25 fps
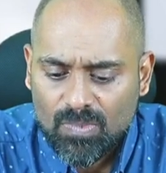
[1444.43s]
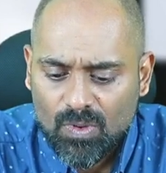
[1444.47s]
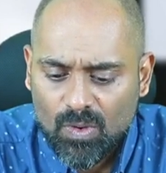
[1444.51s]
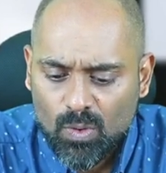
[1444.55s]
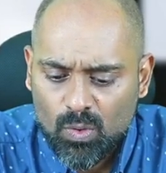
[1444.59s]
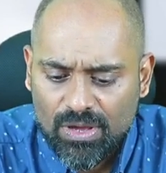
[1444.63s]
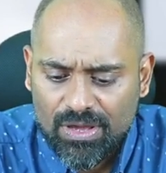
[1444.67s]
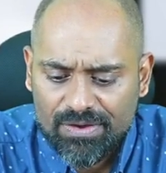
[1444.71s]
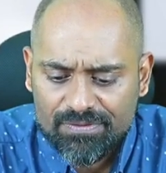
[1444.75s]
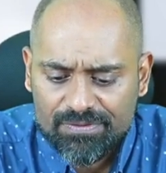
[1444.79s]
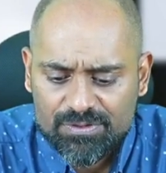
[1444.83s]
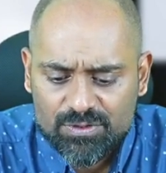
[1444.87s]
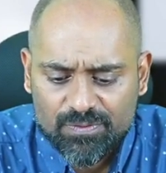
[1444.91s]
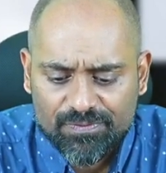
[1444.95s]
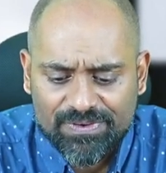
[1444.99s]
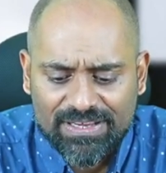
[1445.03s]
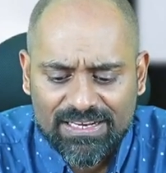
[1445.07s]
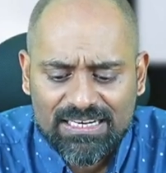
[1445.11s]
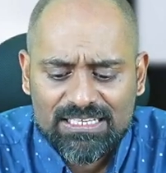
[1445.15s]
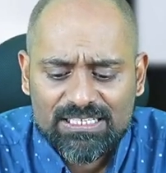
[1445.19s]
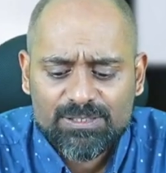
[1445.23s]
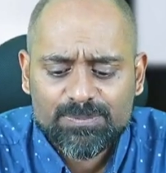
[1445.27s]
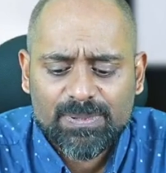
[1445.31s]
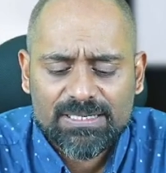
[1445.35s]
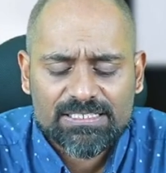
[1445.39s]
Okay, so
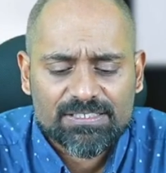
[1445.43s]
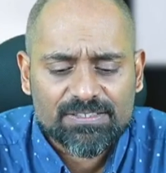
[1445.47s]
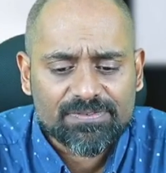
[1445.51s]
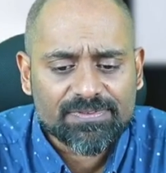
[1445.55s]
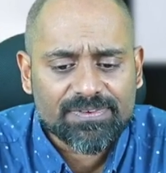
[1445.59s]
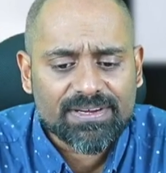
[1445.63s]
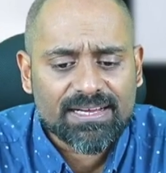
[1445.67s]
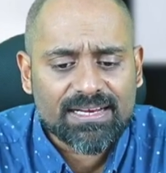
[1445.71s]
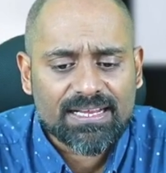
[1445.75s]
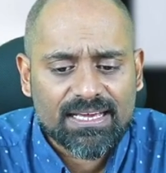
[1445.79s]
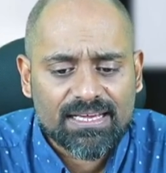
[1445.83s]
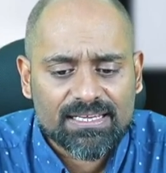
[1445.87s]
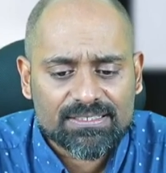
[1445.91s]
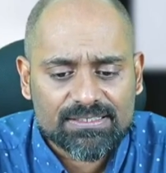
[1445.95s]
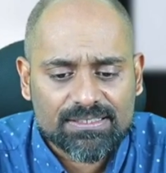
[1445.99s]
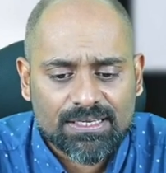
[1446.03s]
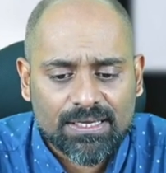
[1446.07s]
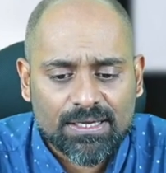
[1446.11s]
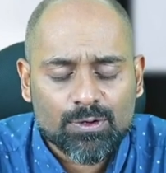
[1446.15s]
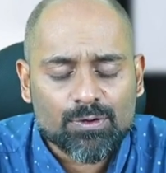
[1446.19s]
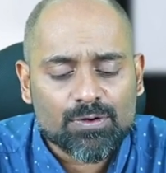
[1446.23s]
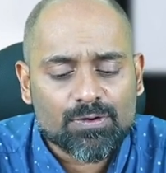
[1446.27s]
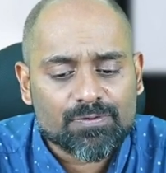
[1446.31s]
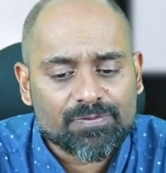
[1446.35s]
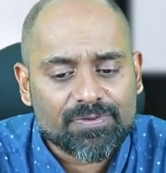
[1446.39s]
very specifically asking
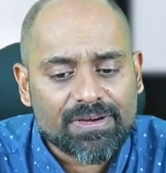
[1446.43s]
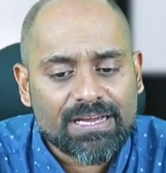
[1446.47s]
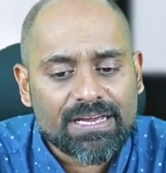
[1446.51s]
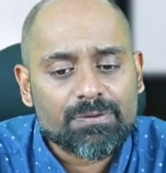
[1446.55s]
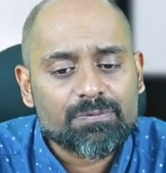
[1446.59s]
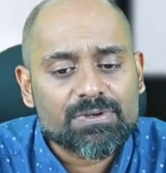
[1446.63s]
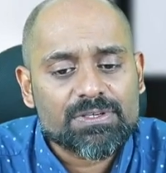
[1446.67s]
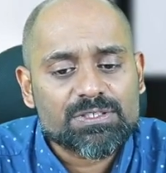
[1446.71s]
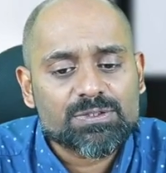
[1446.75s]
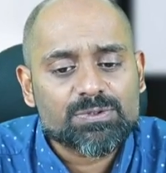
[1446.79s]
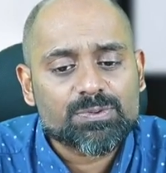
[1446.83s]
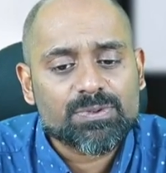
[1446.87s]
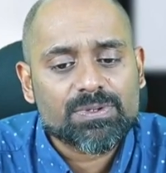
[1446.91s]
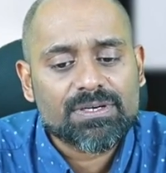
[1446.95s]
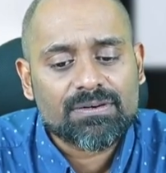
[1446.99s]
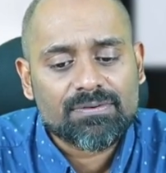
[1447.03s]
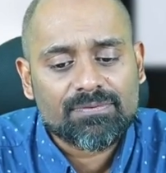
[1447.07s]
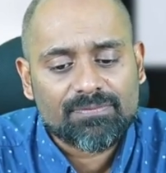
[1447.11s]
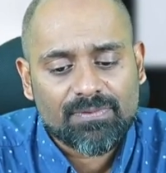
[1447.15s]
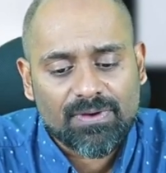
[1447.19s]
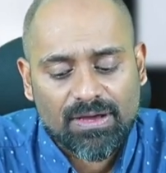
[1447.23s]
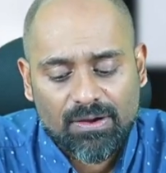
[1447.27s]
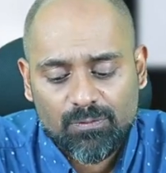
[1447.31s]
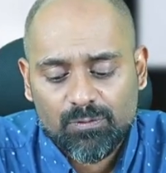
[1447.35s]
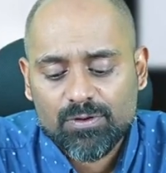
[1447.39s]
you to find which
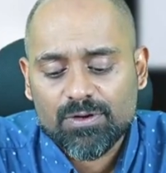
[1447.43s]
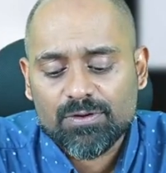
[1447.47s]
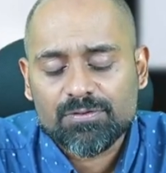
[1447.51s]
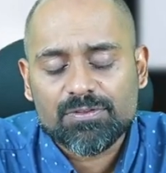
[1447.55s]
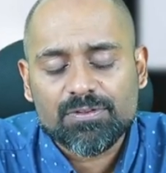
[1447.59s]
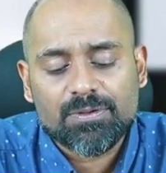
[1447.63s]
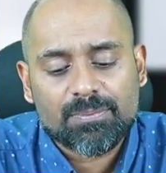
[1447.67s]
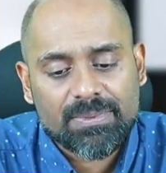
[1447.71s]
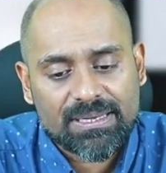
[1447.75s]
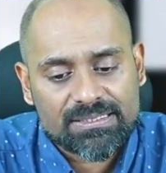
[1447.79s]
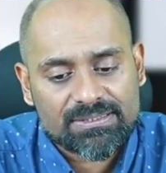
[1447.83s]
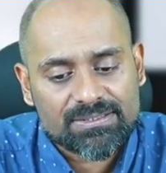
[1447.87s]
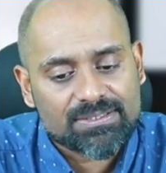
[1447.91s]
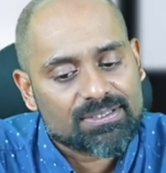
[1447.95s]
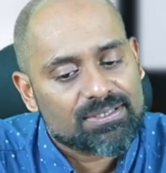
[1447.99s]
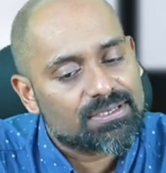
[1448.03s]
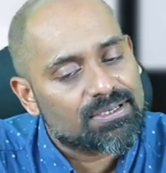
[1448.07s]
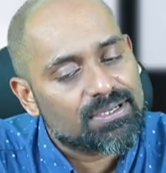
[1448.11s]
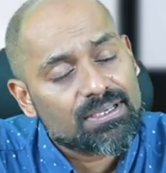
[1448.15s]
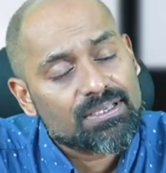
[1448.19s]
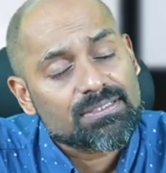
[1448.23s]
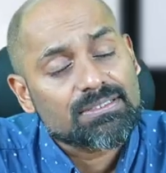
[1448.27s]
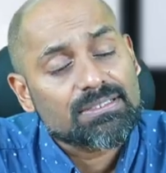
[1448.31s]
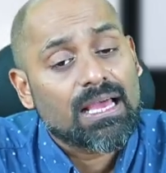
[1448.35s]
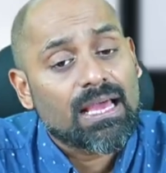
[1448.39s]
one out of the mentioned
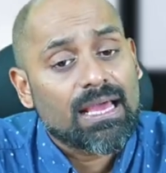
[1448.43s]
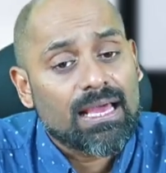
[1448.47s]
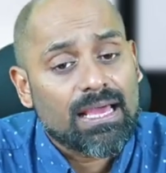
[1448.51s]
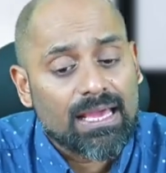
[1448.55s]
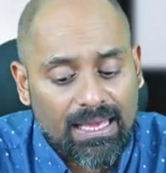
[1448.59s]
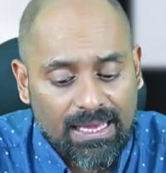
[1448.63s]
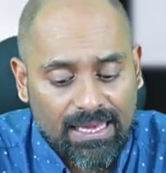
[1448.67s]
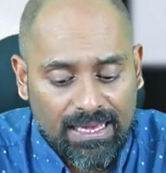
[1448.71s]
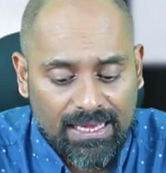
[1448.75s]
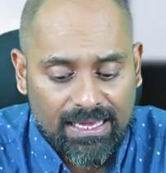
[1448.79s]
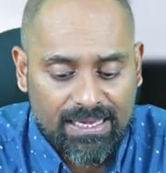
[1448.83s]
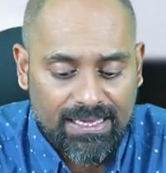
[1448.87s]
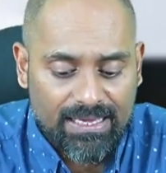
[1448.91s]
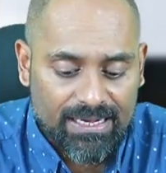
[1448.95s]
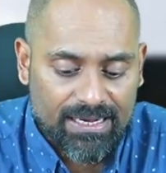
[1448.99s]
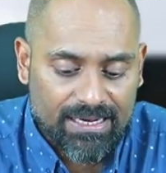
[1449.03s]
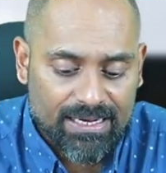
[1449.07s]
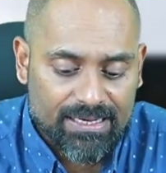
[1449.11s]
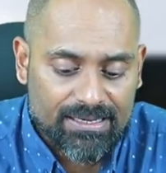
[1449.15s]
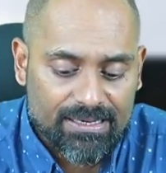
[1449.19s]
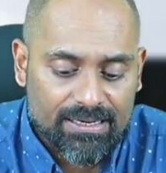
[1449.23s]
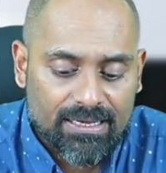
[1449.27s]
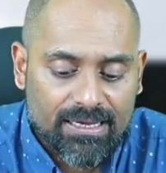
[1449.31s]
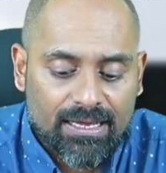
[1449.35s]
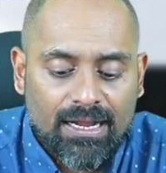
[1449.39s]
is
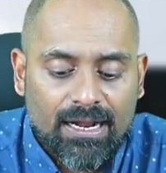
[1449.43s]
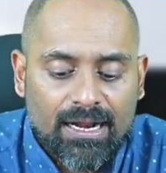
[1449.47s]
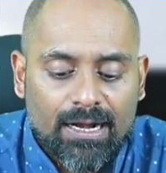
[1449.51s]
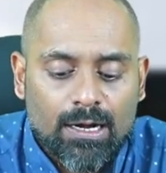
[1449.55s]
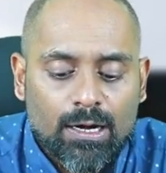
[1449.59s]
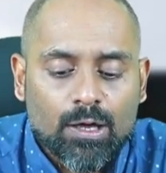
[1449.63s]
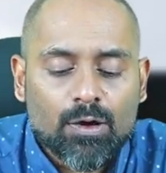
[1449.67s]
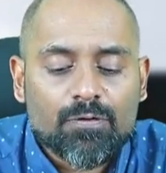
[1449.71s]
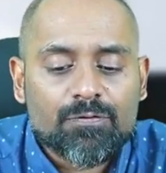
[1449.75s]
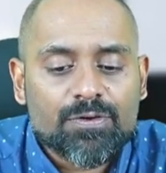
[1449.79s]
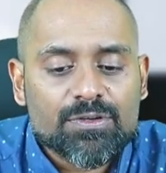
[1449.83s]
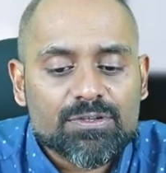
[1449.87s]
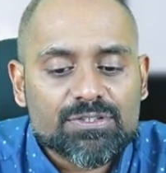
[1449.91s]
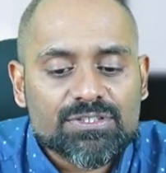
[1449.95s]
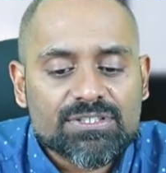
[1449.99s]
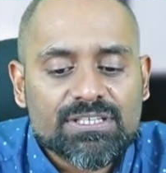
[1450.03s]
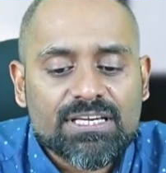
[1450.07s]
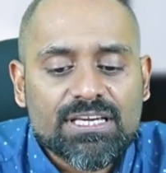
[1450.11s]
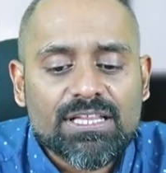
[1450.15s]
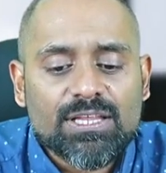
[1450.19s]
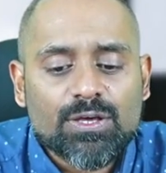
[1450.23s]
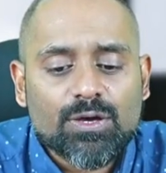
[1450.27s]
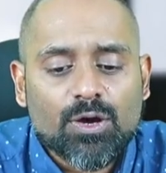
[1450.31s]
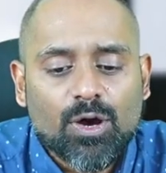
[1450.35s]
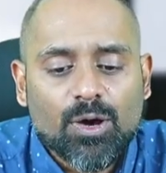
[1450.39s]
correct. Now, if you
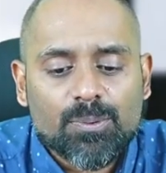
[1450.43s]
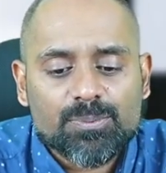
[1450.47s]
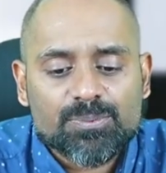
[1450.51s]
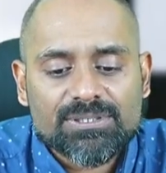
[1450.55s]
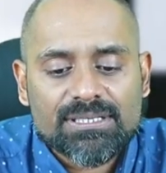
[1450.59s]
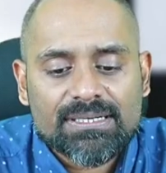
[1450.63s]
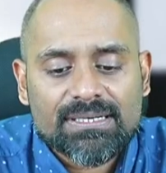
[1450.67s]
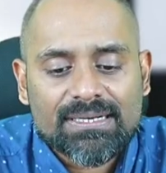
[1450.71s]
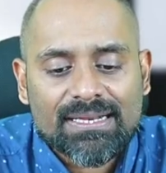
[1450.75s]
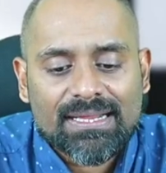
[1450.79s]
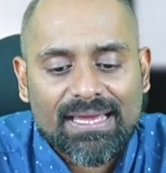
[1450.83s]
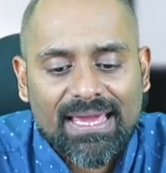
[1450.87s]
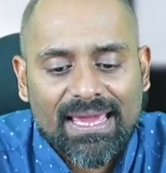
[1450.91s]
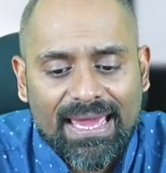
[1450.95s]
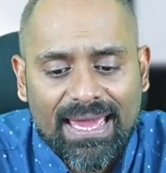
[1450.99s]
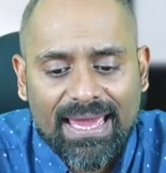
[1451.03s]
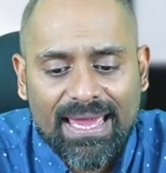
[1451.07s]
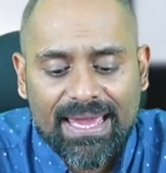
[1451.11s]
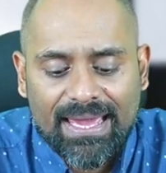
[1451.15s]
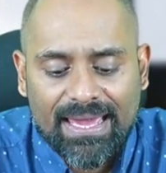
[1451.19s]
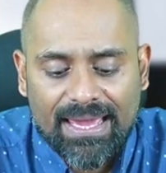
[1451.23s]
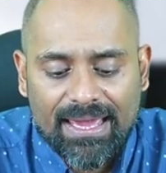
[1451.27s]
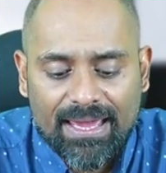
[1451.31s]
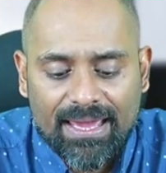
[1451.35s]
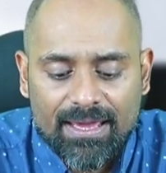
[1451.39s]
see the option
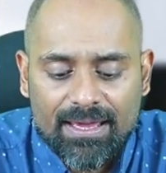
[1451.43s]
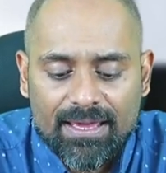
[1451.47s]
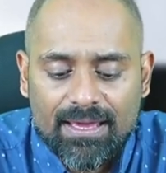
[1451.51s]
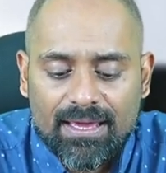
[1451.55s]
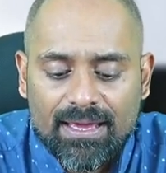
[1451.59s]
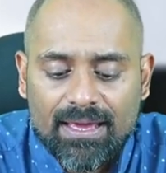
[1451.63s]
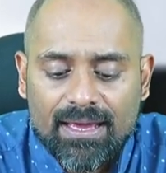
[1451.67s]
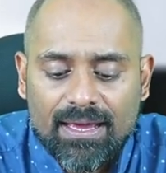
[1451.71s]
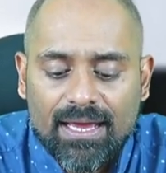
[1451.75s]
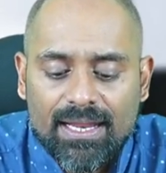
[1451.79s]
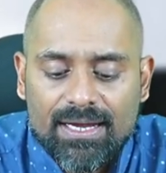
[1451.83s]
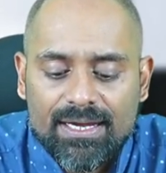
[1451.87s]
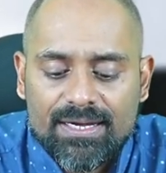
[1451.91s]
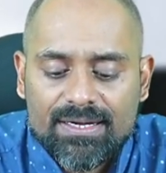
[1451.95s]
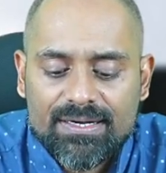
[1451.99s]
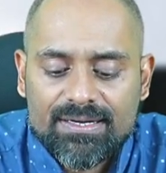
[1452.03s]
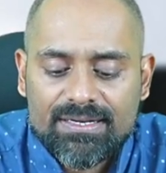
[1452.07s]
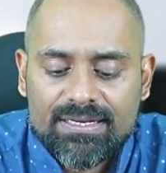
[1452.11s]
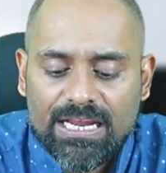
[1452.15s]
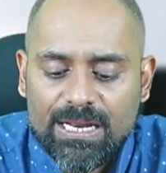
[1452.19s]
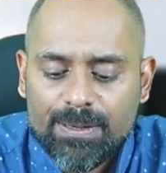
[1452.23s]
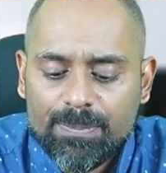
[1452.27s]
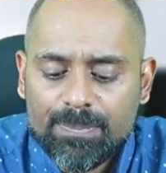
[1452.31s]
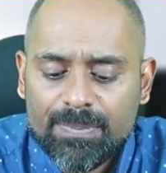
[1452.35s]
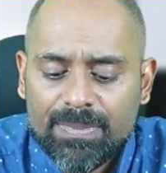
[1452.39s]
A,
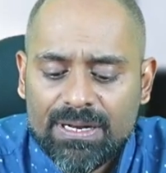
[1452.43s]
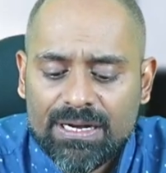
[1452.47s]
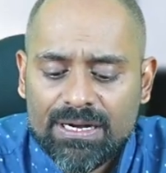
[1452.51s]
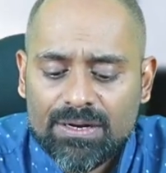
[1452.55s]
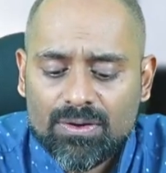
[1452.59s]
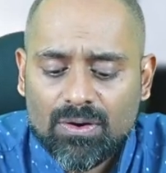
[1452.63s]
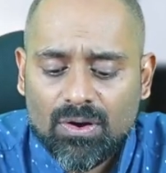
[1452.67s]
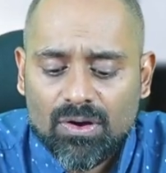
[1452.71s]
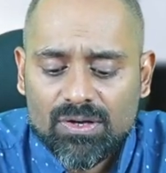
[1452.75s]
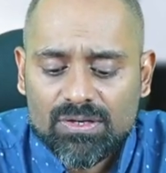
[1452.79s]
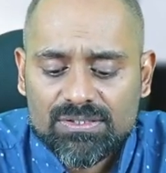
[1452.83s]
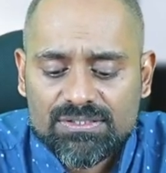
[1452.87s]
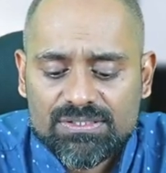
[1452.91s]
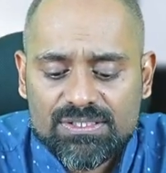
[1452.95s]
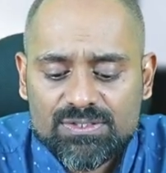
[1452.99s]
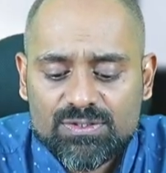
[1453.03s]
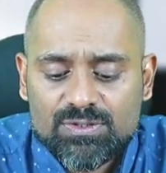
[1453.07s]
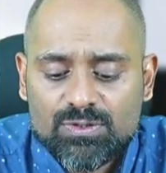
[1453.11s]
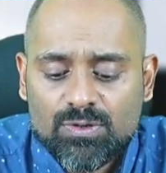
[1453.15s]
treatment cost has